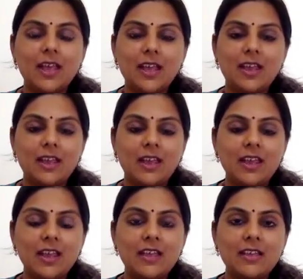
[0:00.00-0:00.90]

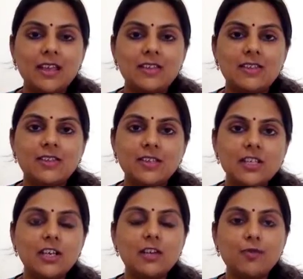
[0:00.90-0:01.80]
It's
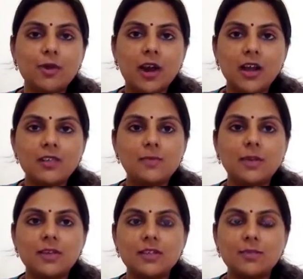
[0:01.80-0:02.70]
critical for us
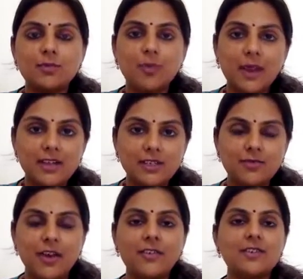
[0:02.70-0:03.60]
because it provides
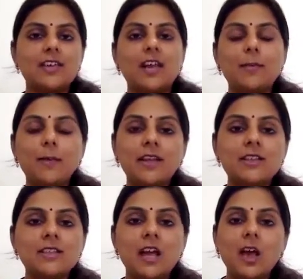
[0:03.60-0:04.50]
various
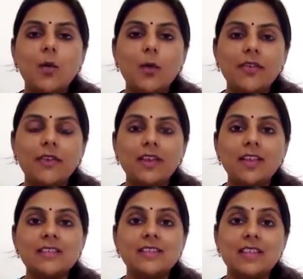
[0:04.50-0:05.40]
elements, whether
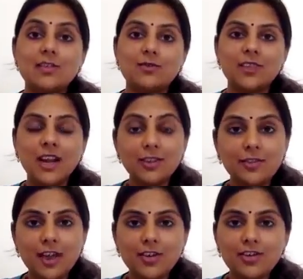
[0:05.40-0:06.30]
it's a sense of
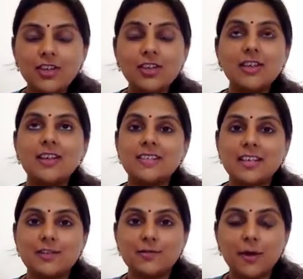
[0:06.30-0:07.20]
satisfaction, a
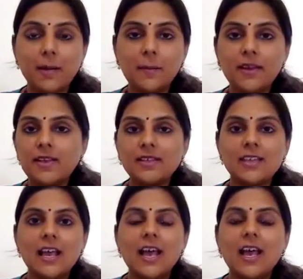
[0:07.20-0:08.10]
sense of purpose
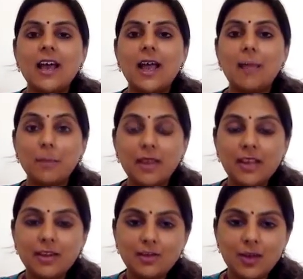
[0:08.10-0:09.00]
and
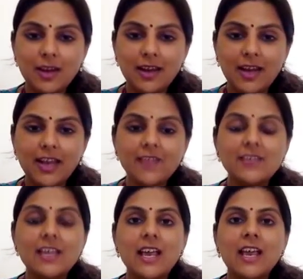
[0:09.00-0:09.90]
meaning to our lives.